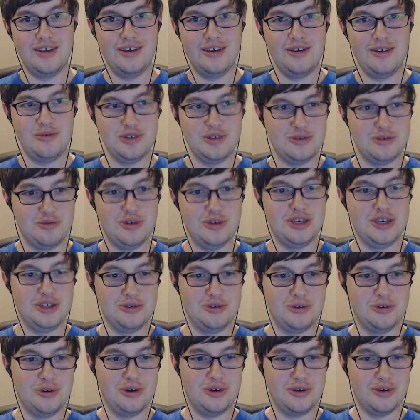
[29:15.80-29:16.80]
was pretty
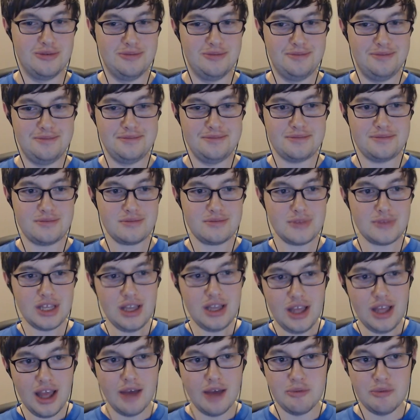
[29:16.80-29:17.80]
cool.
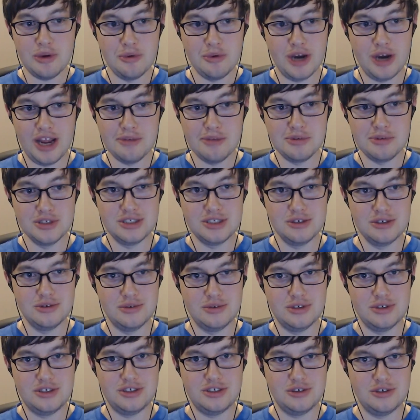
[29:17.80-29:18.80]
And we were able
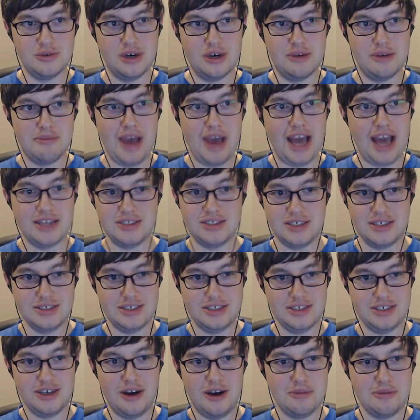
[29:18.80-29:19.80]
to do a matching
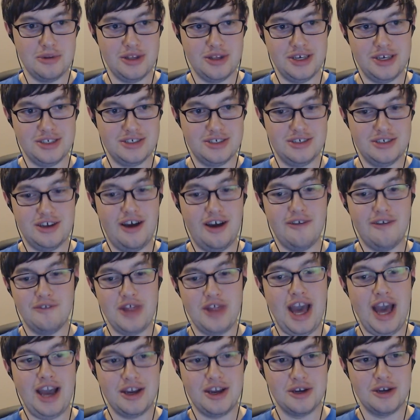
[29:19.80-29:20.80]
decompilation of
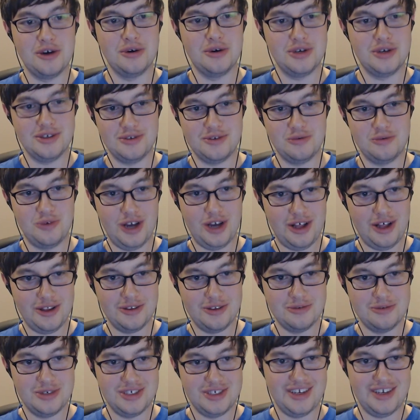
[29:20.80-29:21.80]
that code as
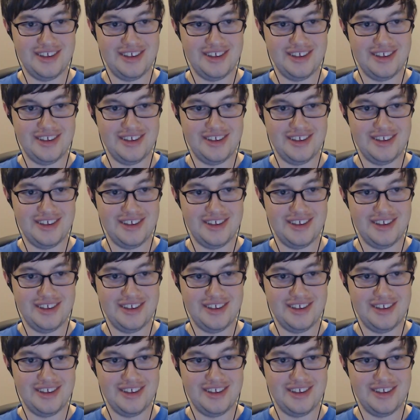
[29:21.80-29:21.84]
well, which I